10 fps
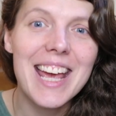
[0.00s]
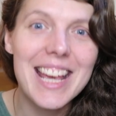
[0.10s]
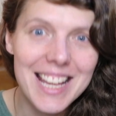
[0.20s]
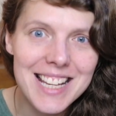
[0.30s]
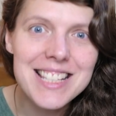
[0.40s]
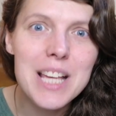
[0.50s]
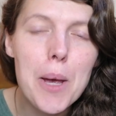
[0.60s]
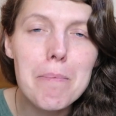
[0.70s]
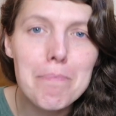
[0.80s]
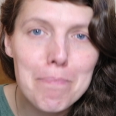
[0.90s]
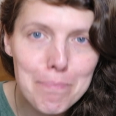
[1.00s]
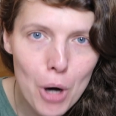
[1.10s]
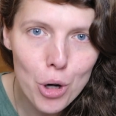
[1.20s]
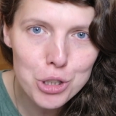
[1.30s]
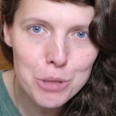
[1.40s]
Is it
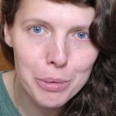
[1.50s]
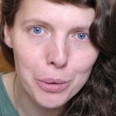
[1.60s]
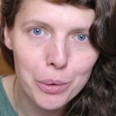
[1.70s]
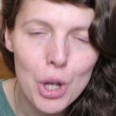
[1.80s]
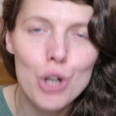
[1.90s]
possible